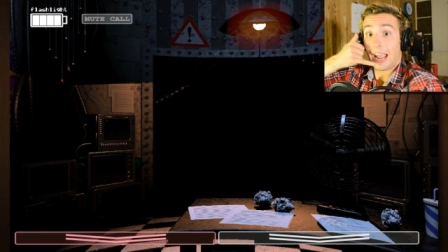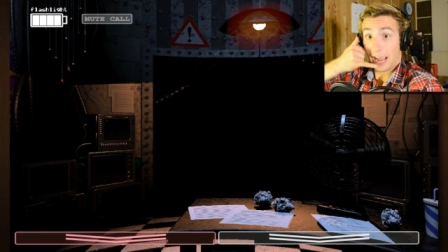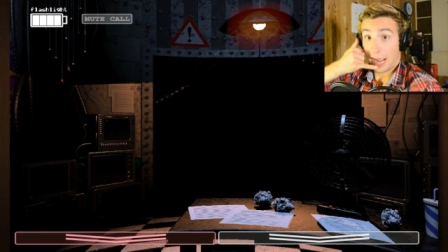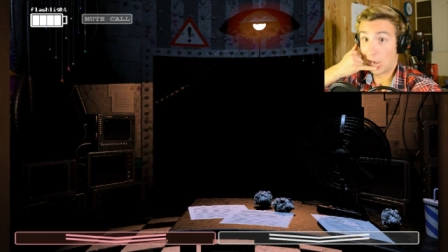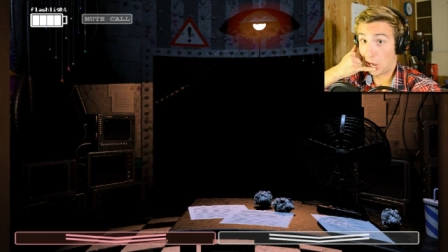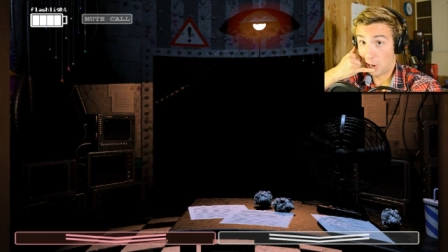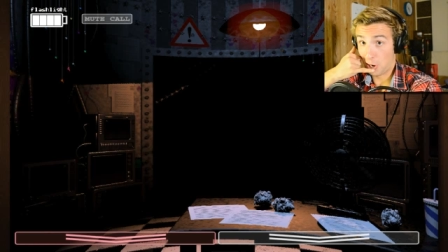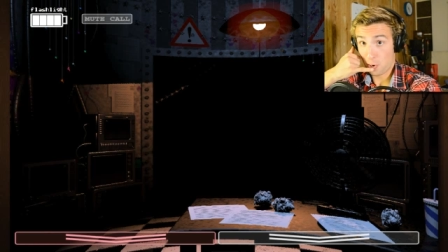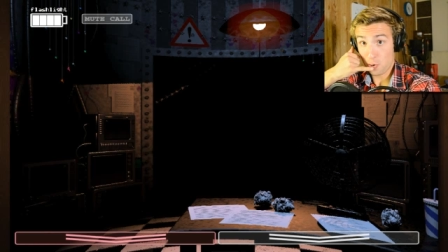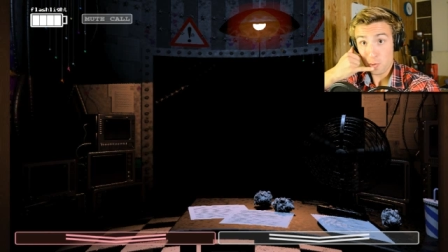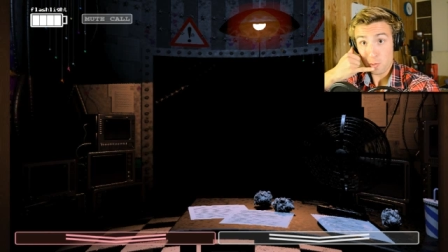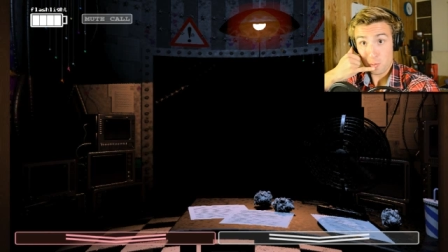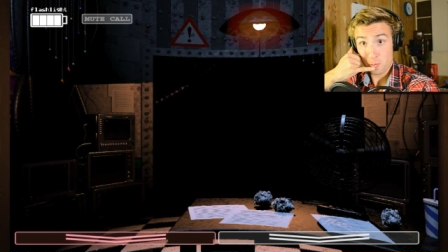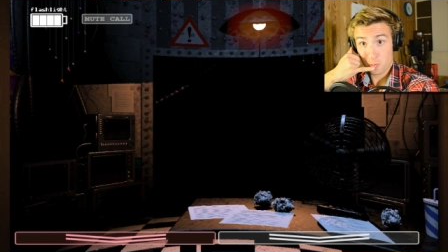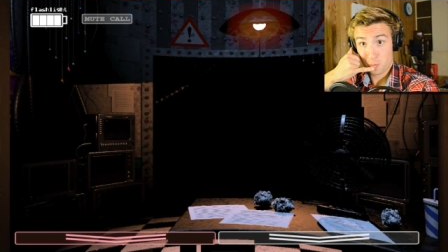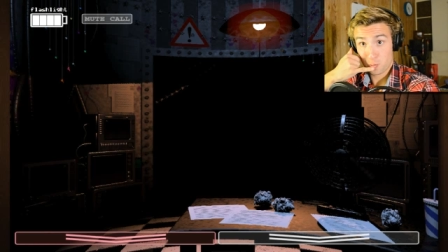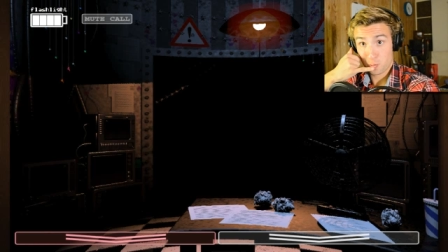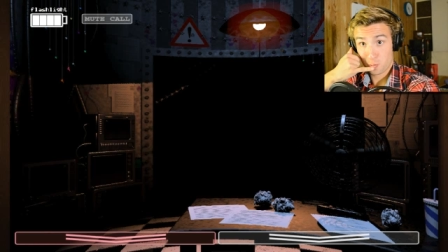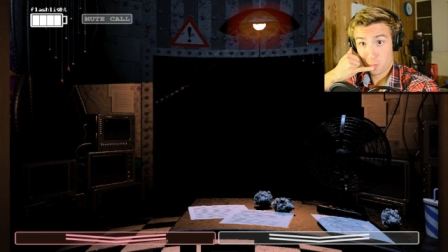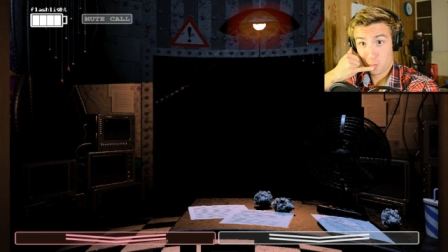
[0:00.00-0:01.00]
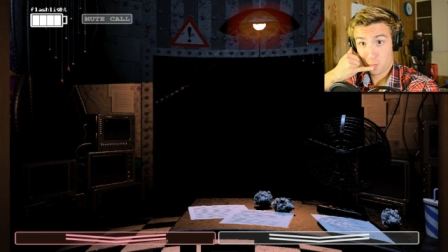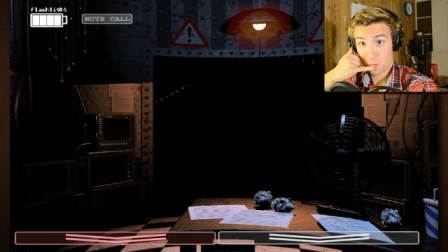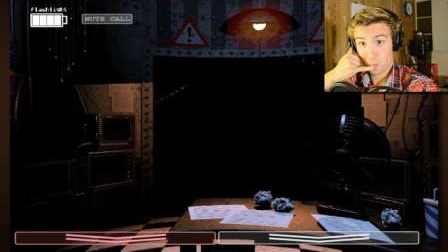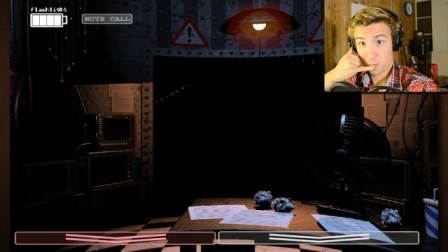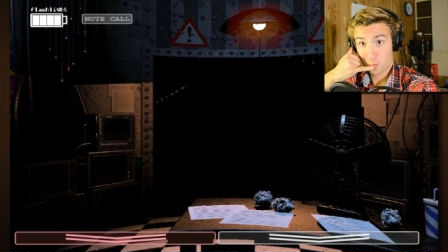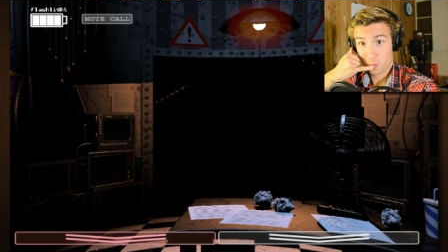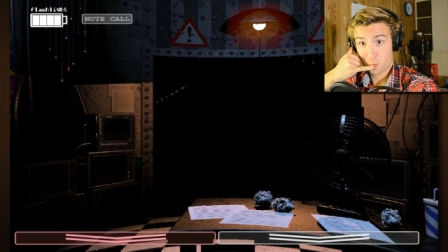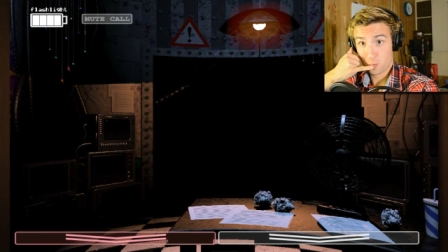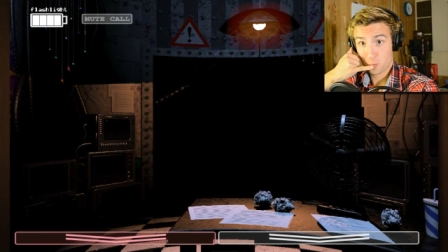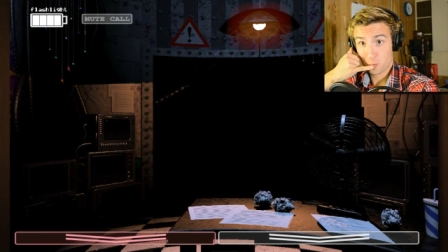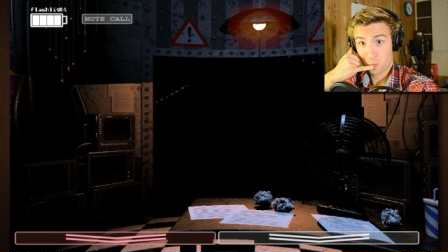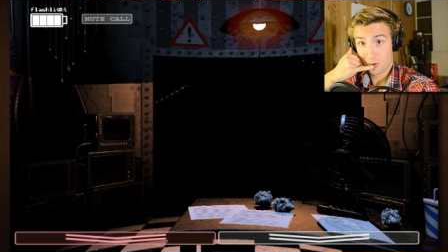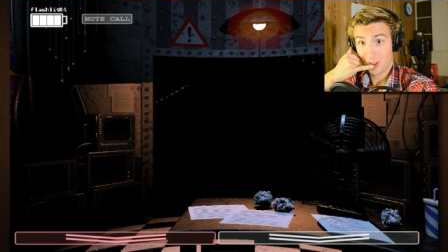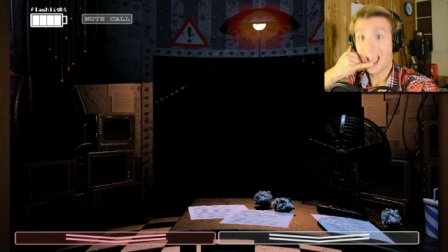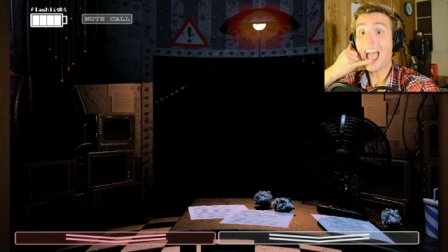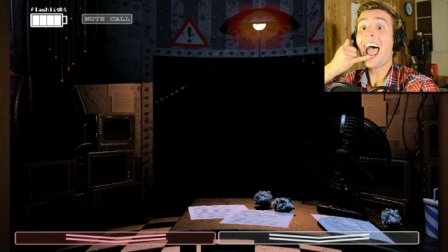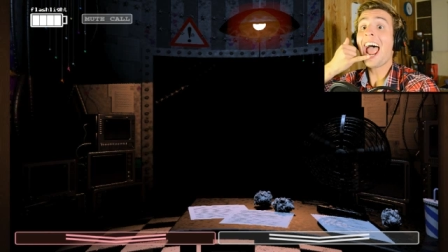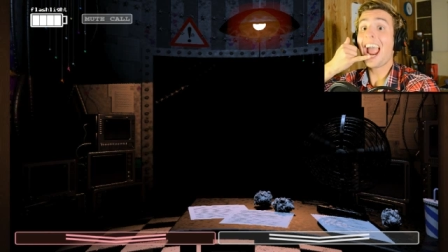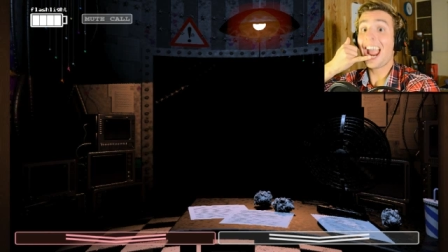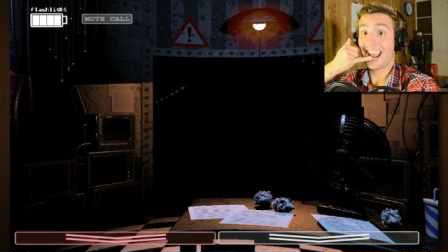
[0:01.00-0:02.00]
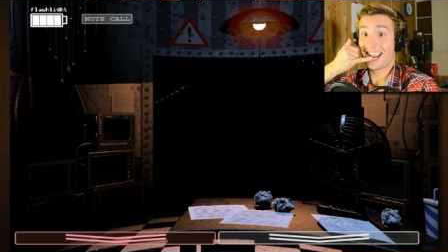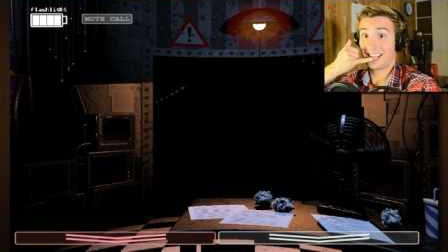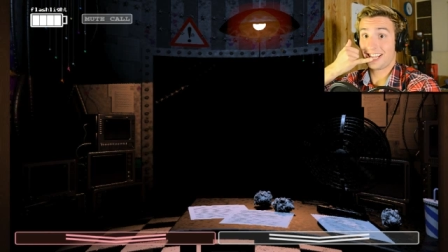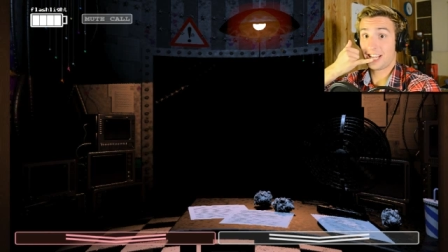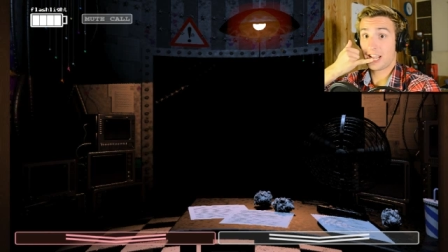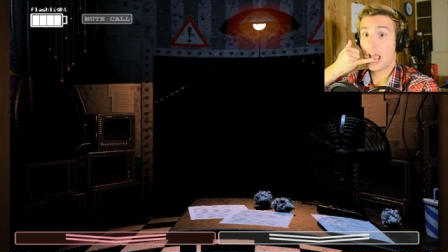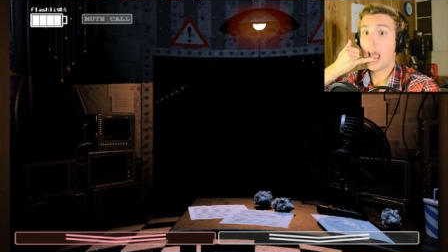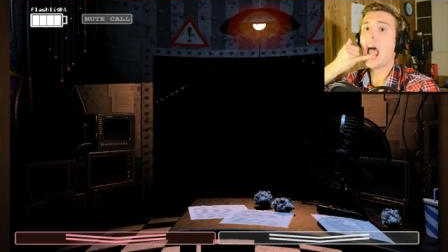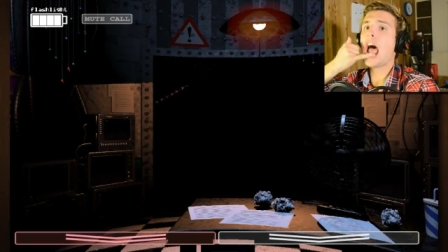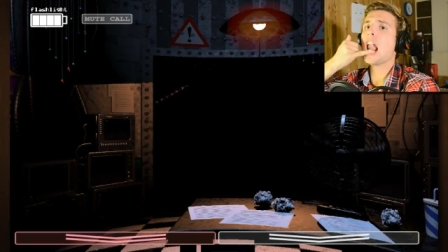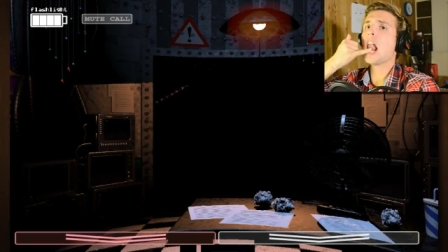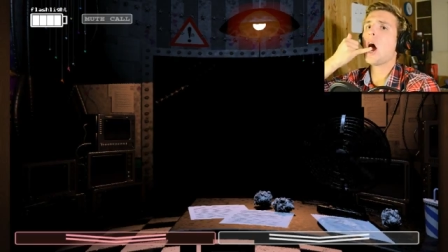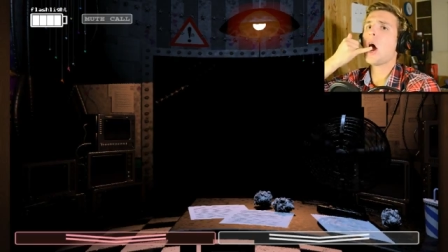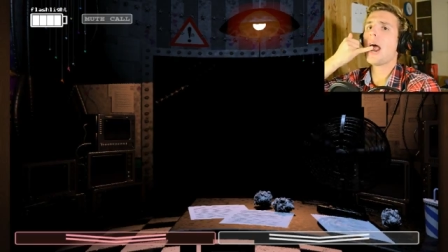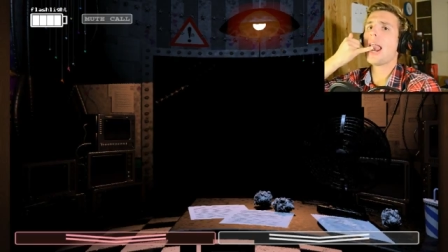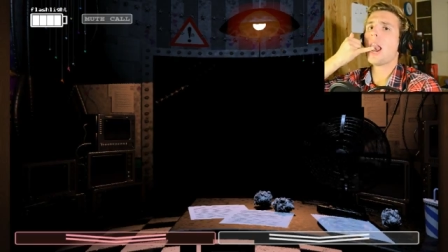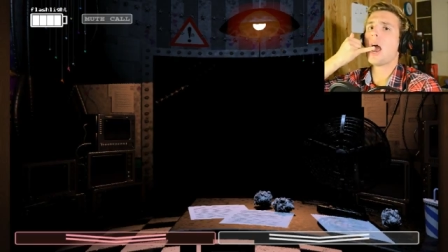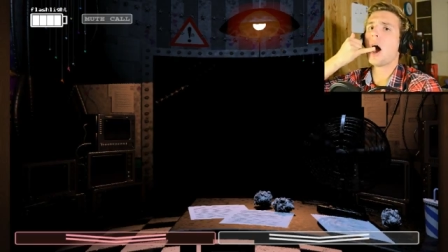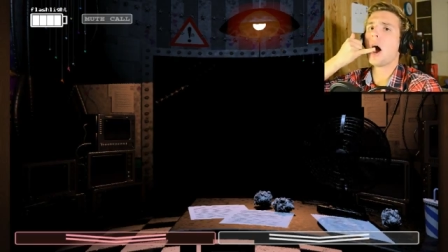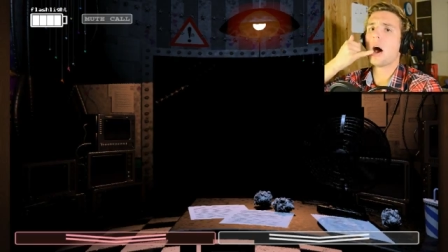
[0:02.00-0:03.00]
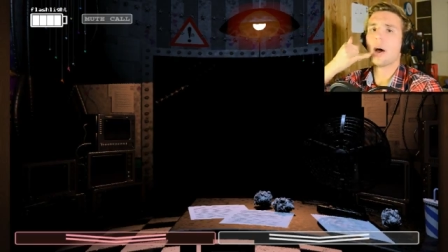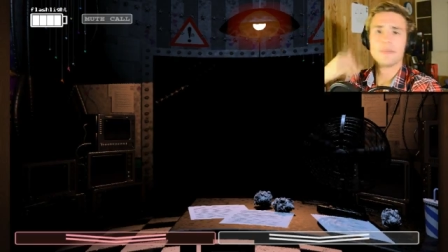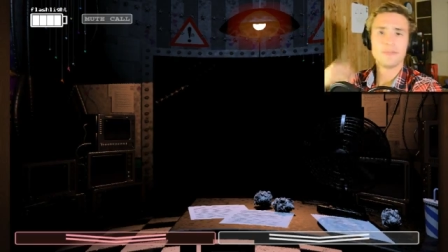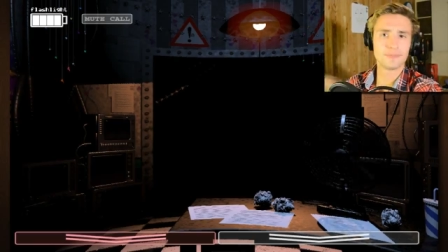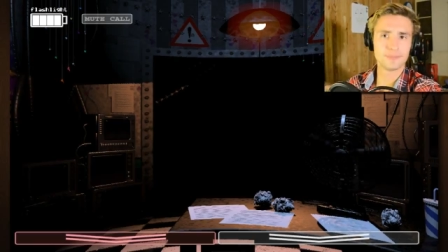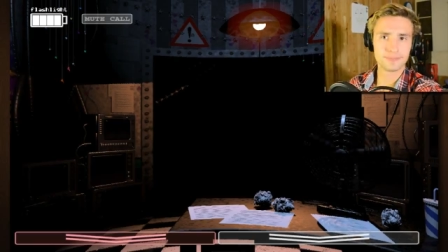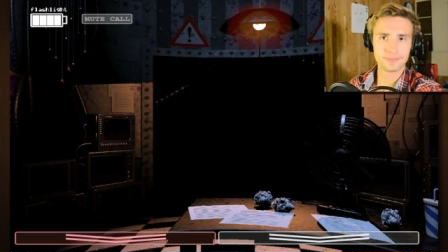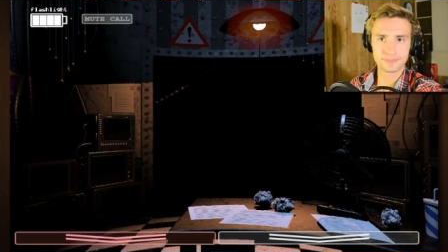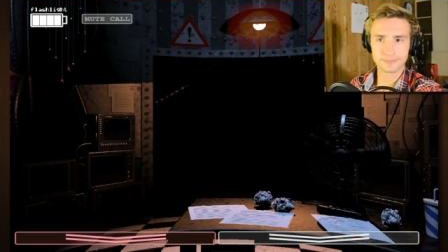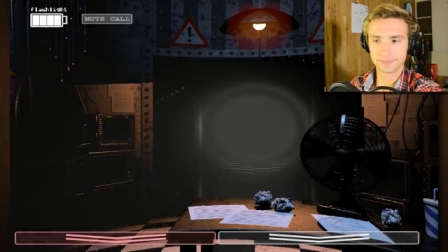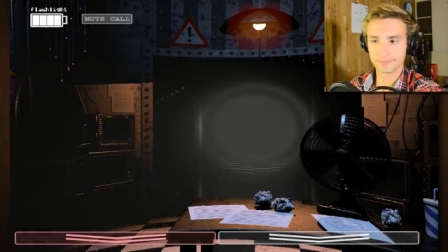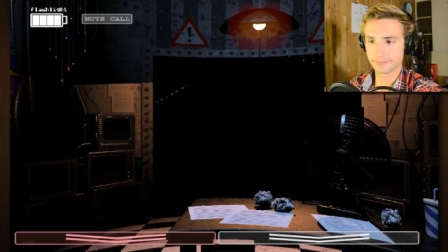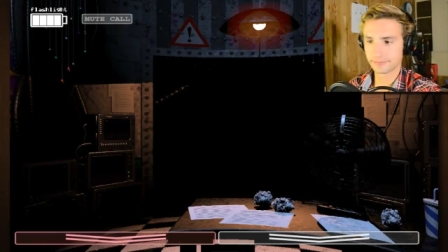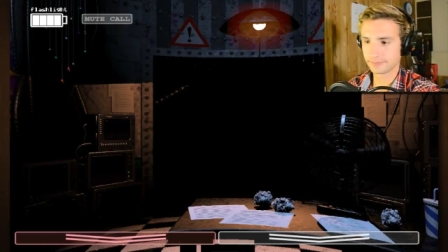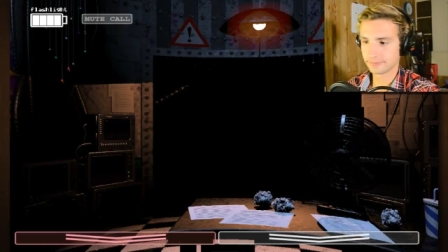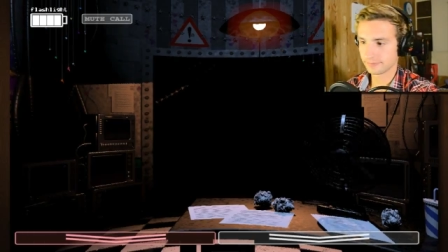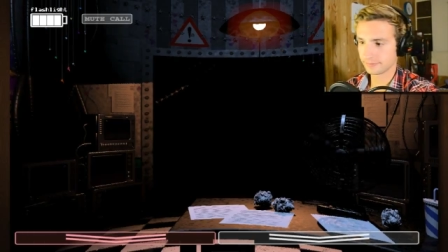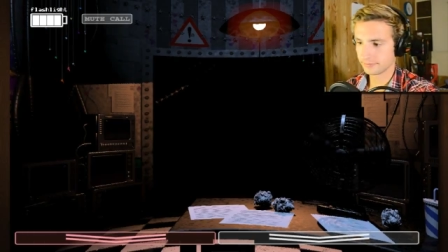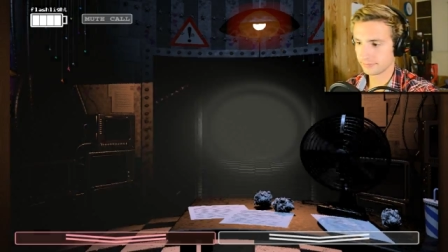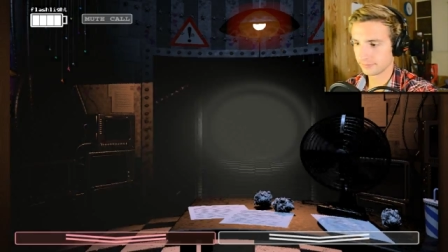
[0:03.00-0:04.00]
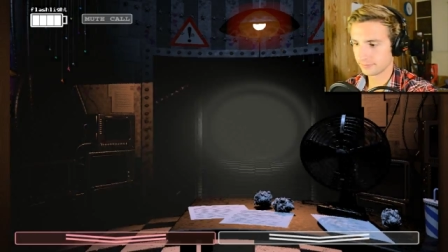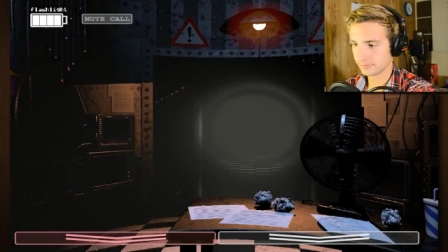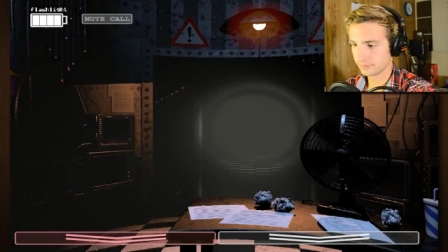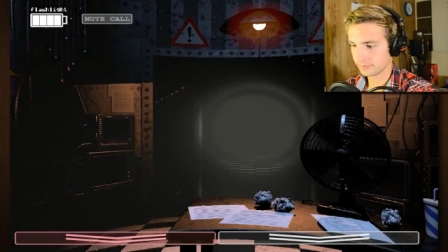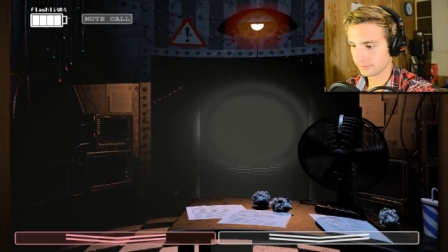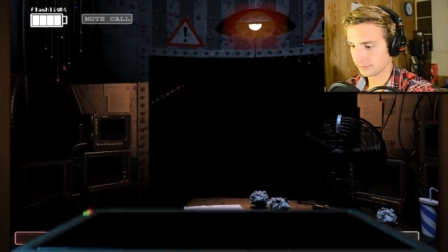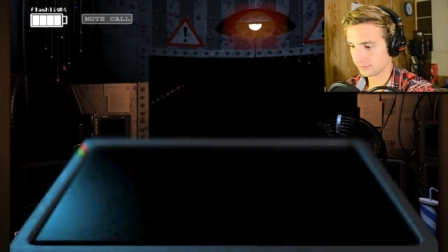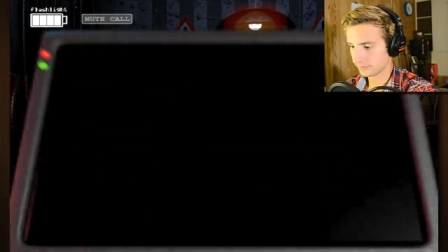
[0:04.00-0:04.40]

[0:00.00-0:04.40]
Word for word: Hello? Uh, hello? Hey! Hello, hello! hello. Uh, see, I told you